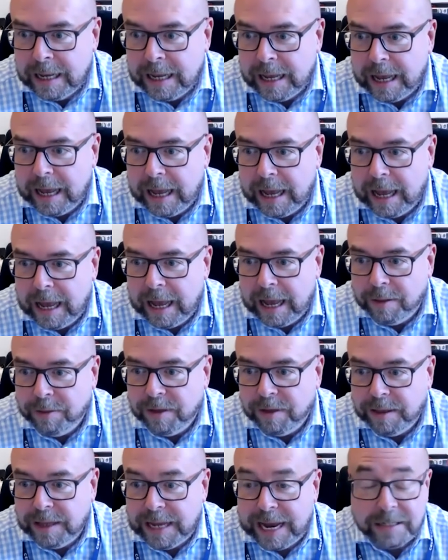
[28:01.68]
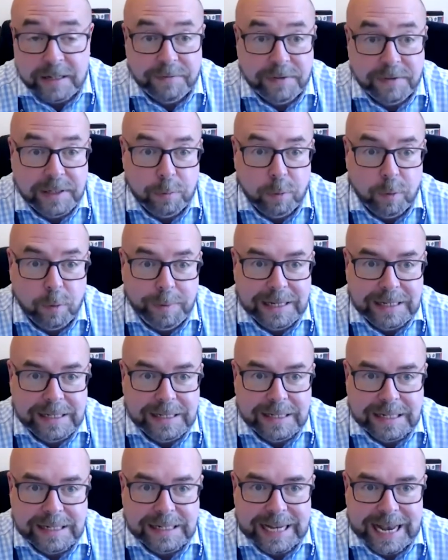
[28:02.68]
then the activity will be a
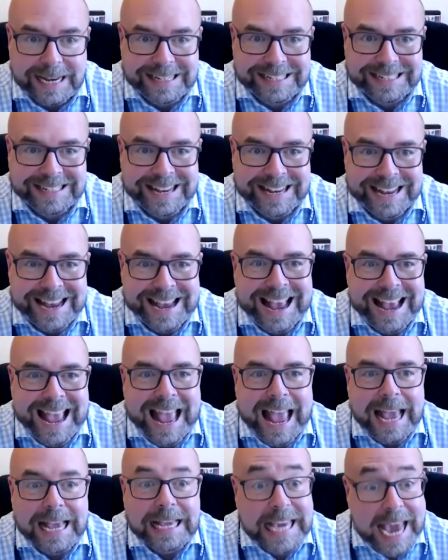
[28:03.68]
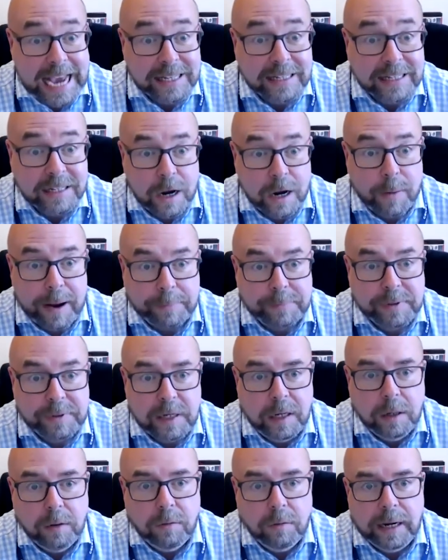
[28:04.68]
success. Yes, no,
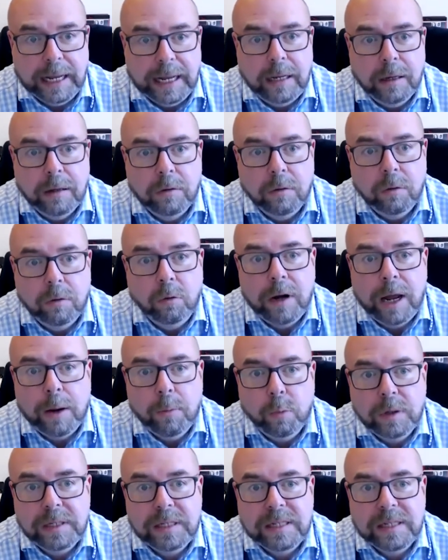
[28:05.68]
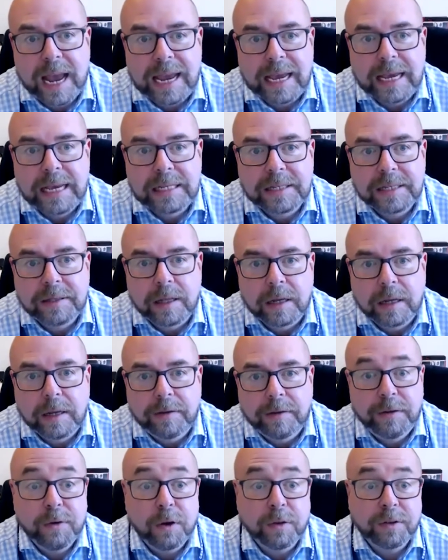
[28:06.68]
absolutely. All I would say is that
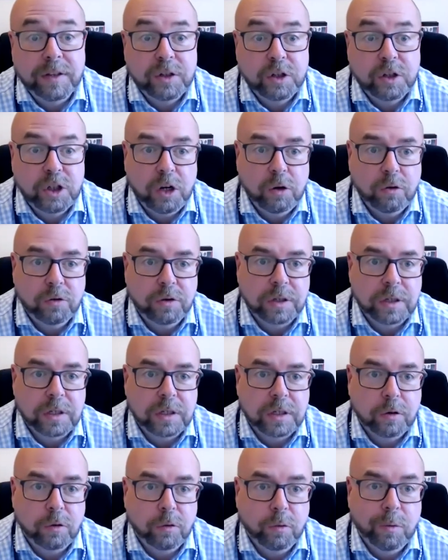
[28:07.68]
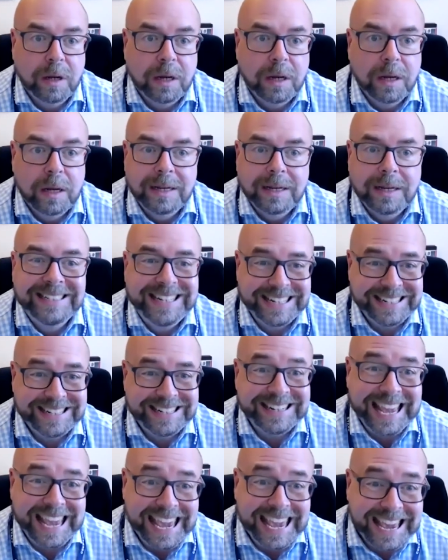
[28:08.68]
if you've got the student who
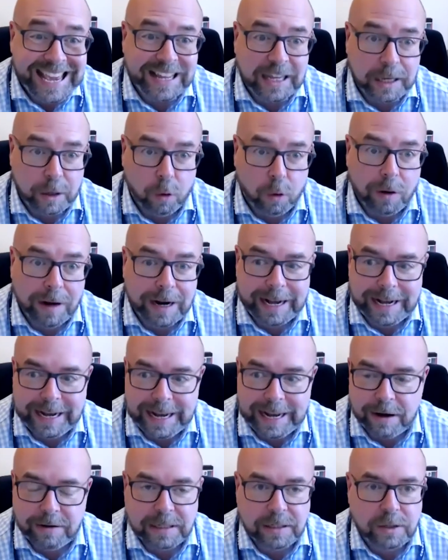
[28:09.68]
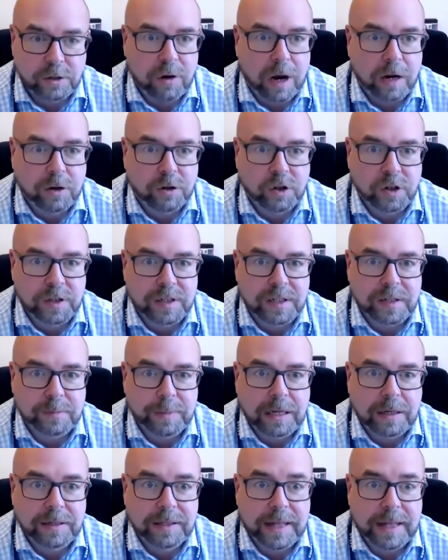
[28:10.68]
didn't hear your clear instructions
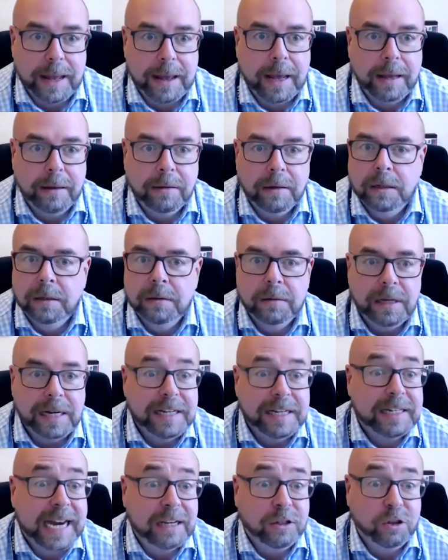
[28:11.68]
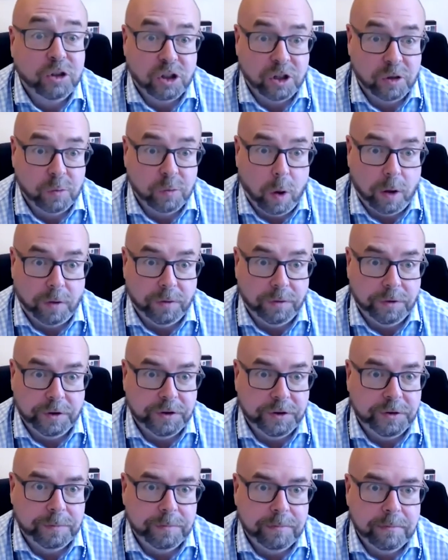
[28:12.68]
because their attention
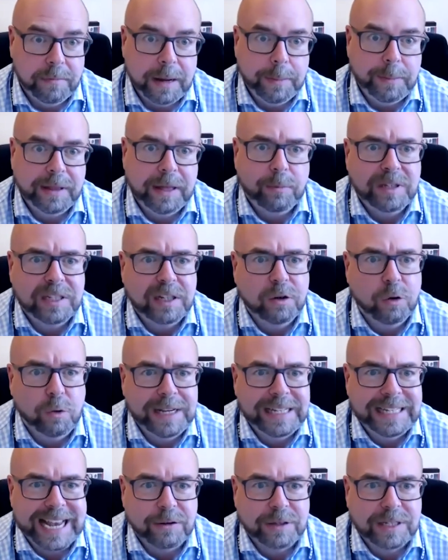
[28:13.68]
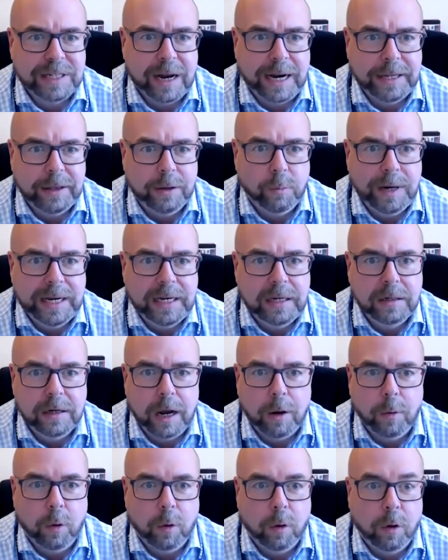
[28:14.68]
wandered, maybe there was a noise outside the
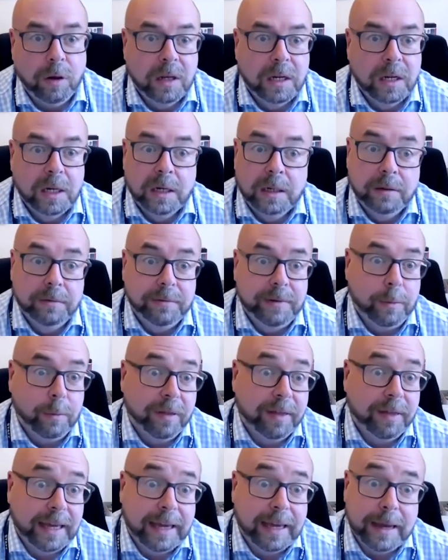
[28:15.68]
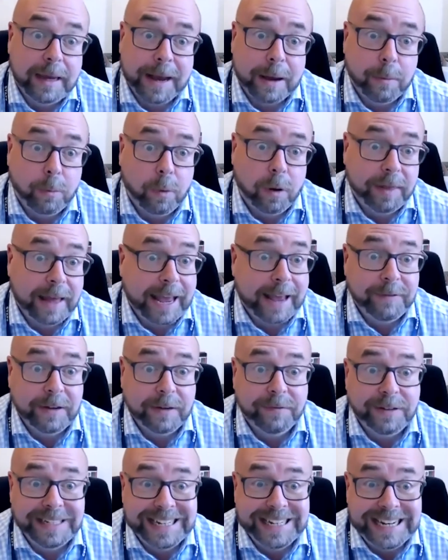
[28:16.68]
window, or they were thinking about what they're having
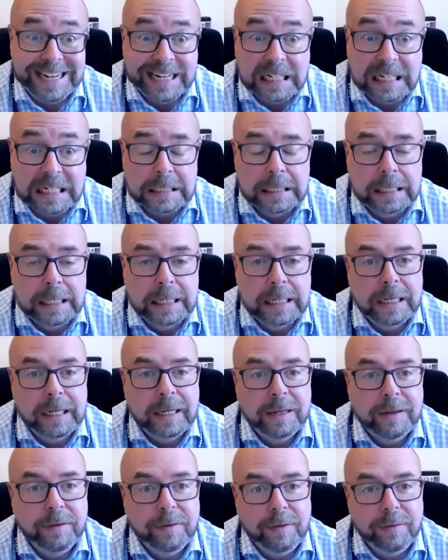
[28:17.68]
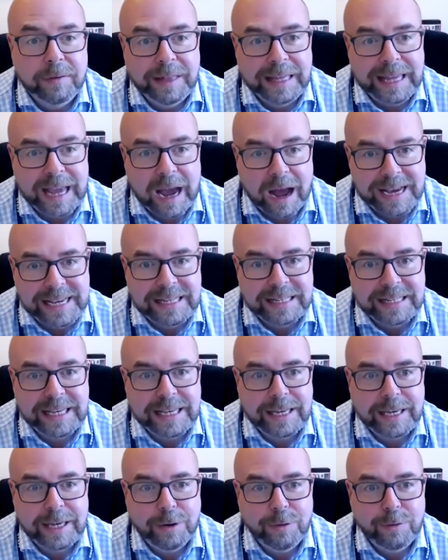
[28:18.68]
for dinner, the
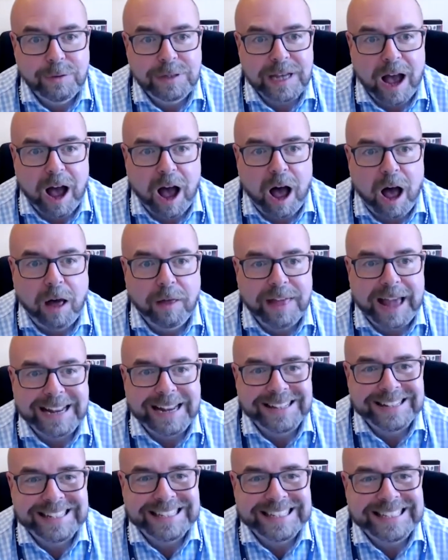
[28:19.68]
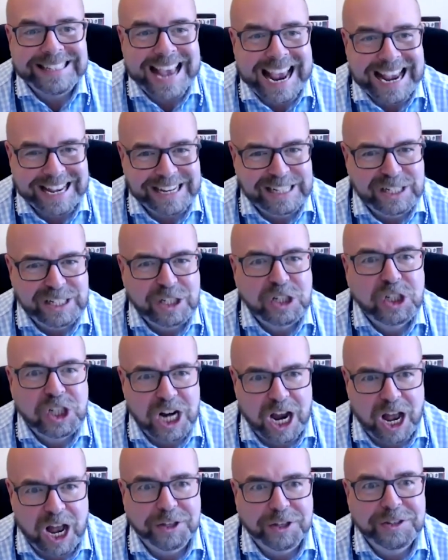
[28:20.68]
ICQs are that second
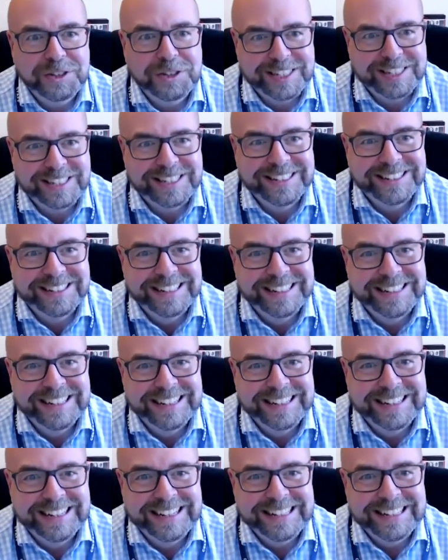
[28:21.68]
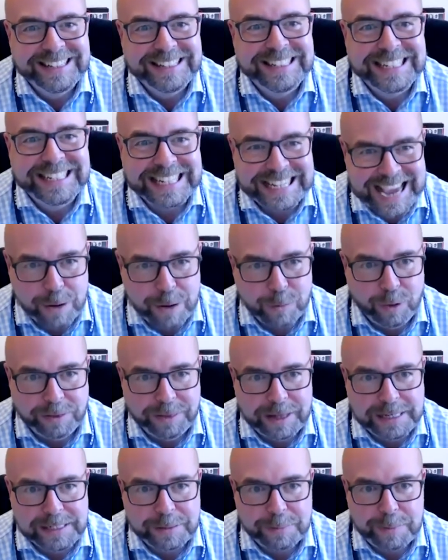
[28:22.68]
chance to get what
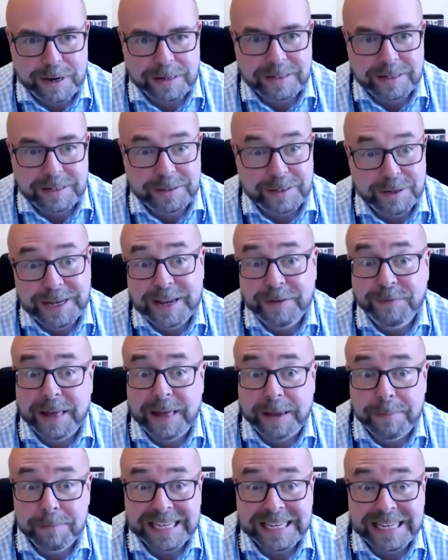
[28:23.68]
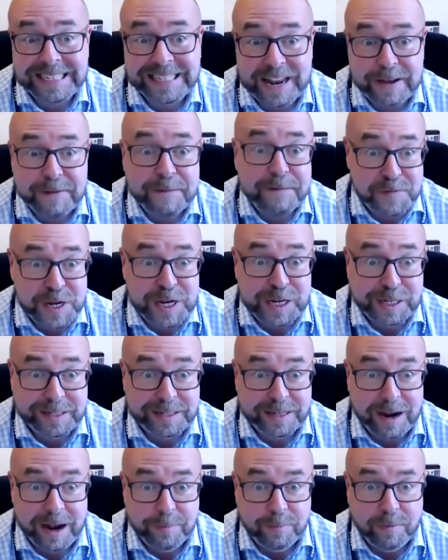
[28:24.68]
they're supposed to do if they missed it first
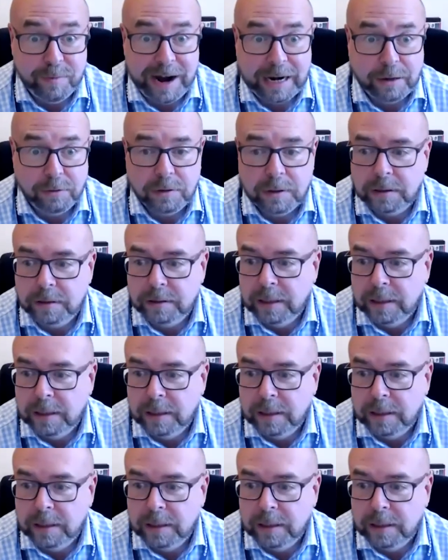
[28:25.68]
time round.